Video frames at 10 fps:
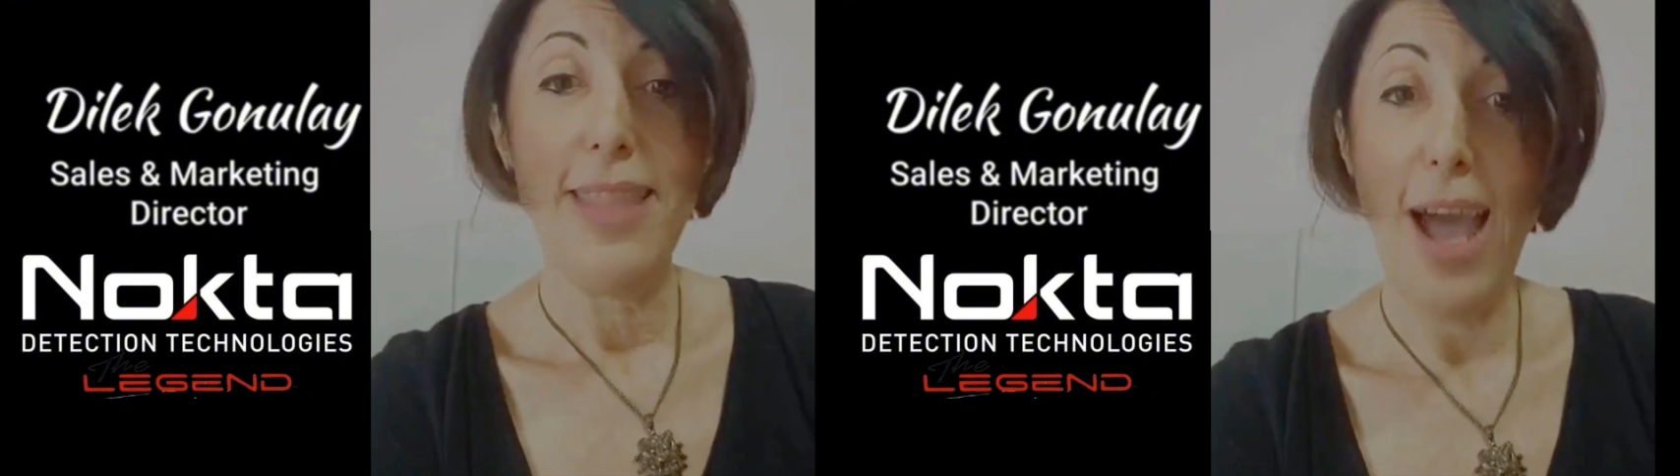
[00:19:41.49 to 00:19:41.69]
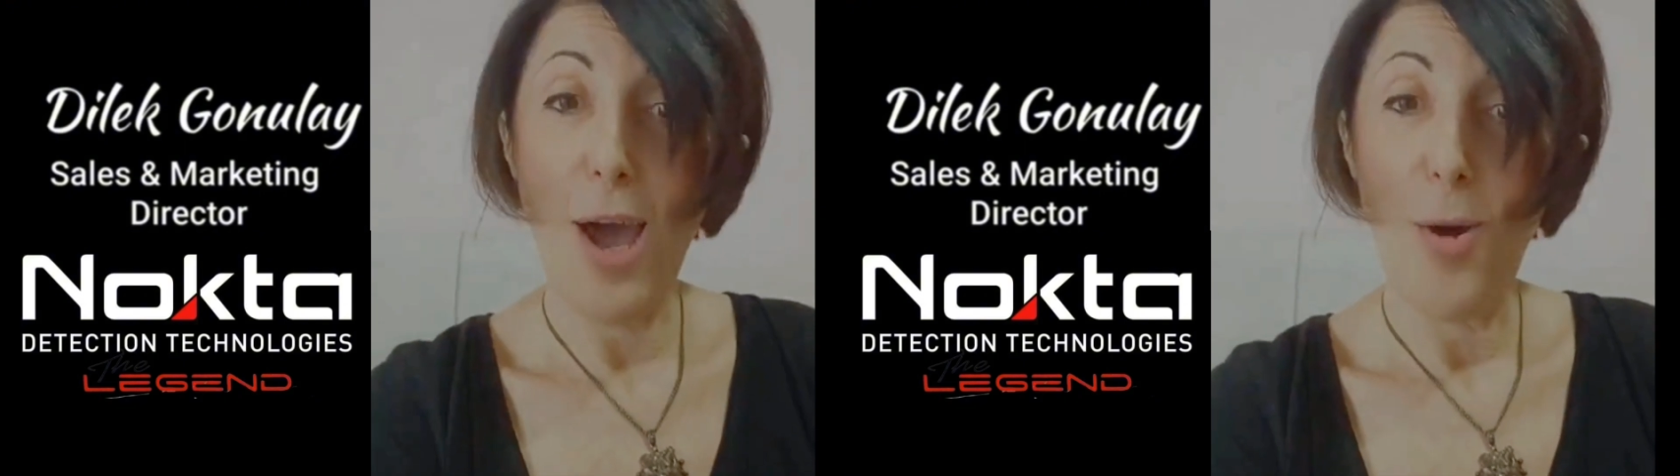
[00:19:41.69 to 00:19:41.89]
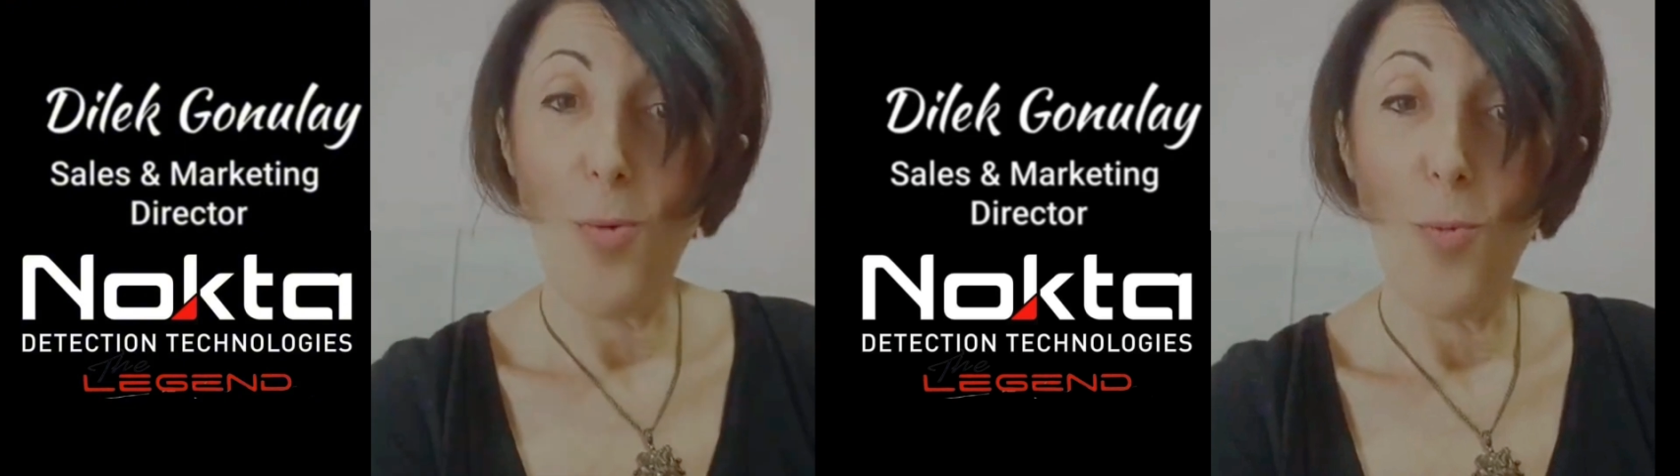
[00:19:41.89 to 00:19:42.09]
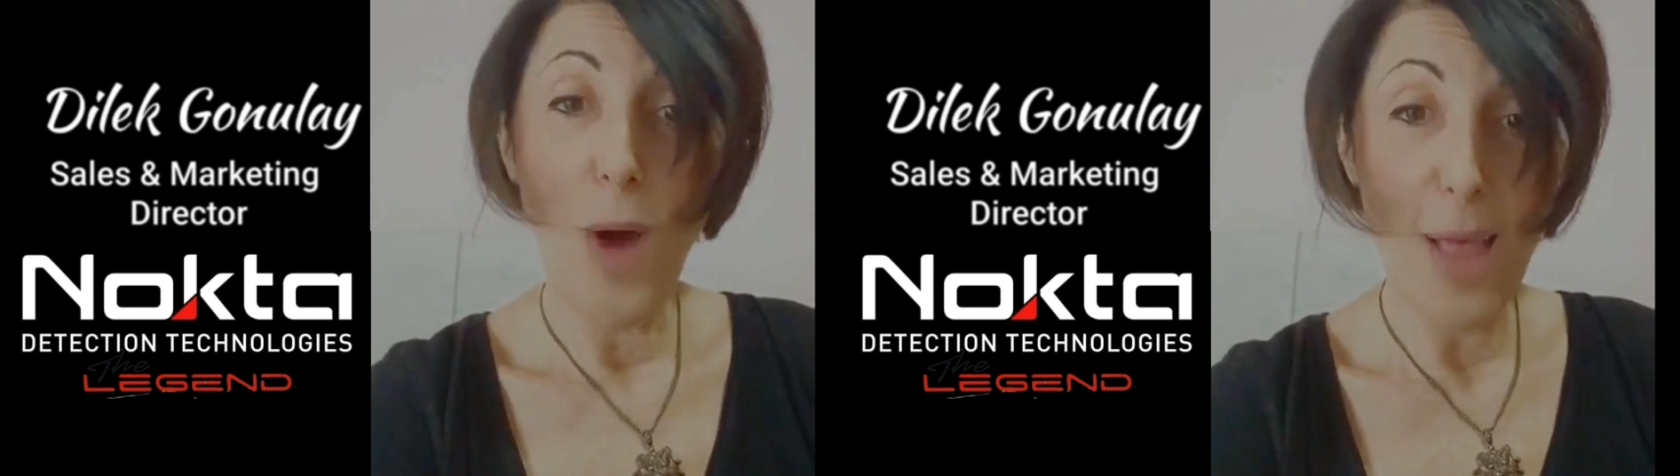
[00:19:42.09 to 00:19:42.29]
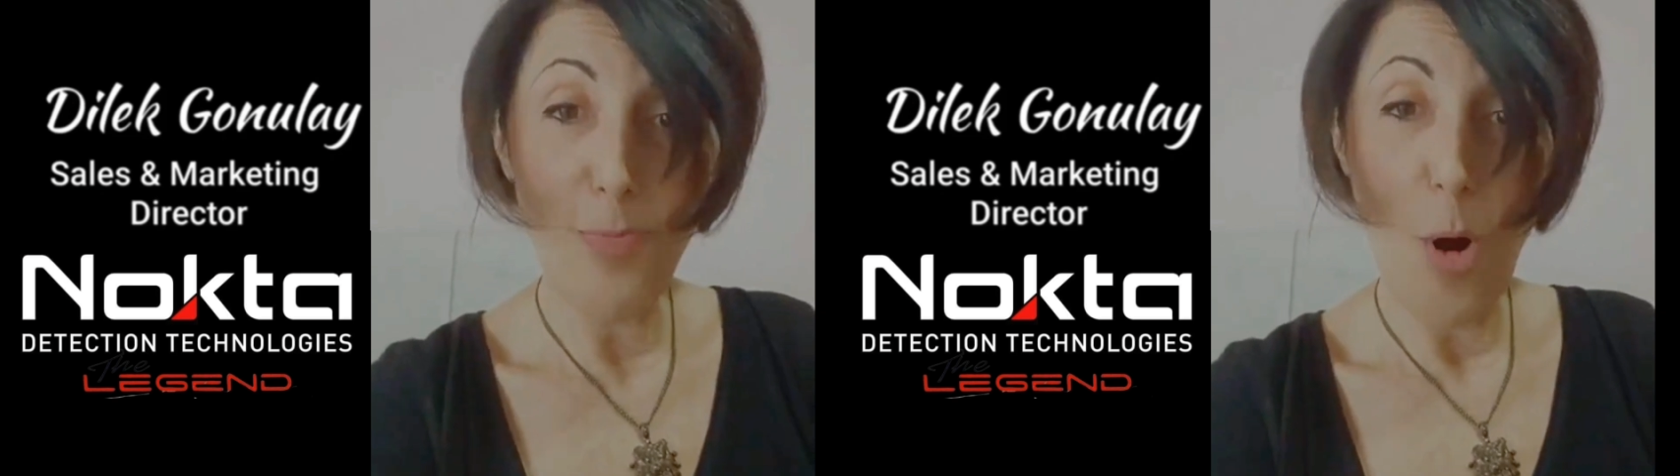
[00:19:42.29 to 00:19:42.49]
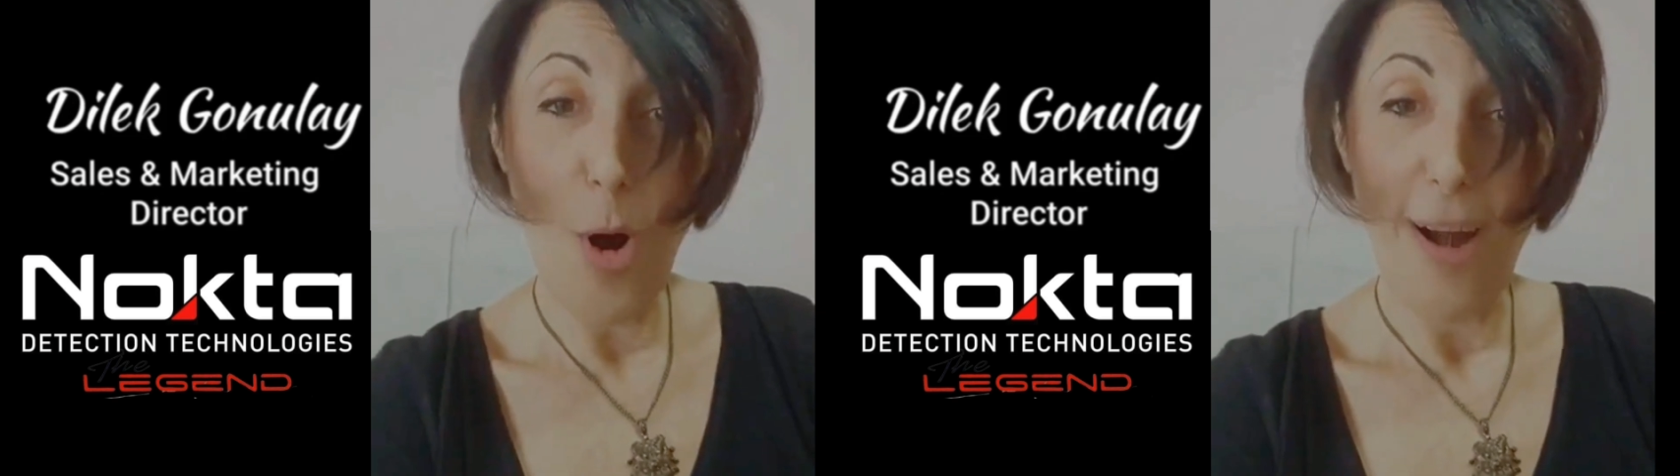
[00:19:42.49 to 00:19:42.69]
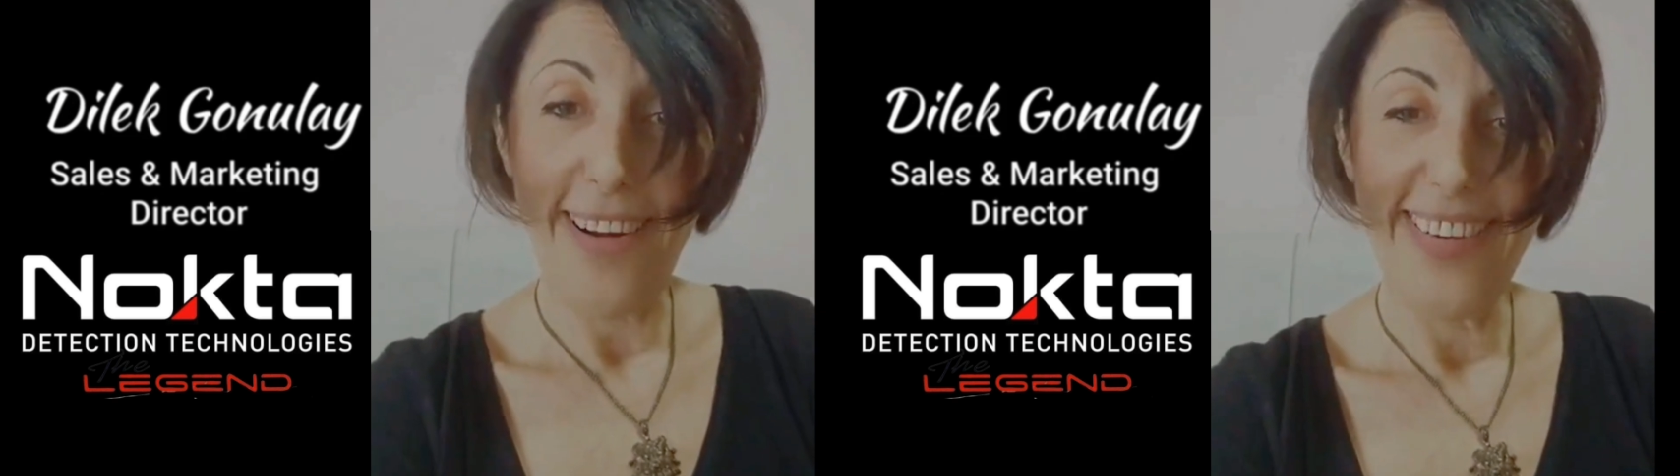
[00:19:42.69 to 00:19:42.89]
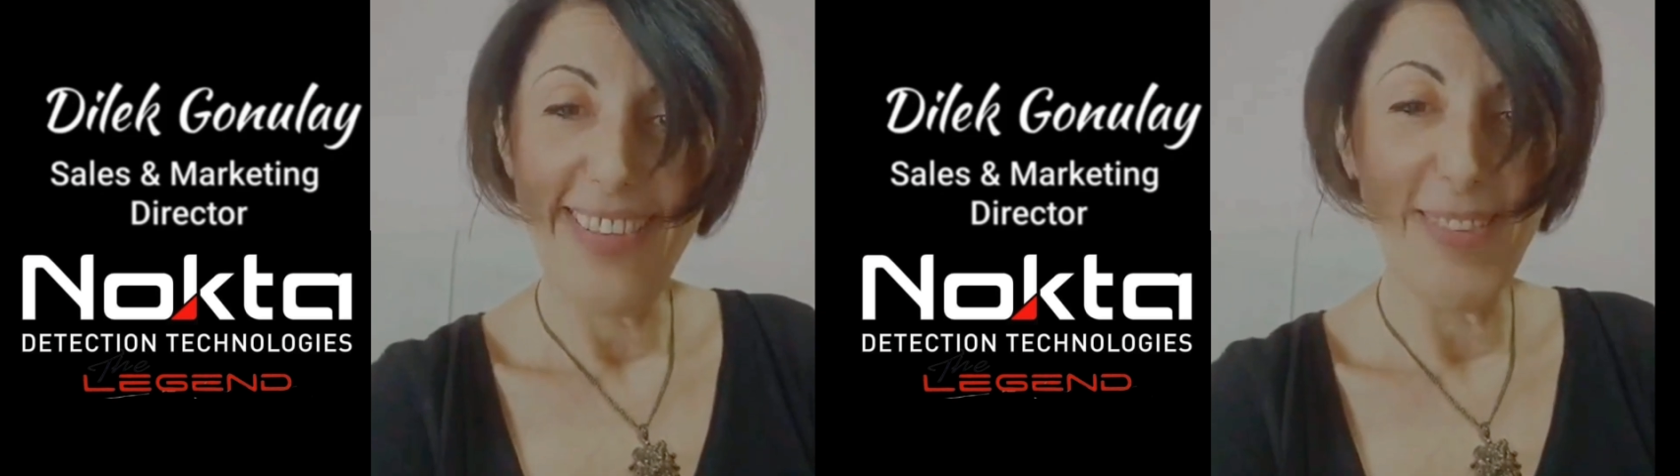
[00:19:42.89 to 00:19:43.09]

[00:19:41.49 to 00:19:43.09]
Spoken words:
Now, one more.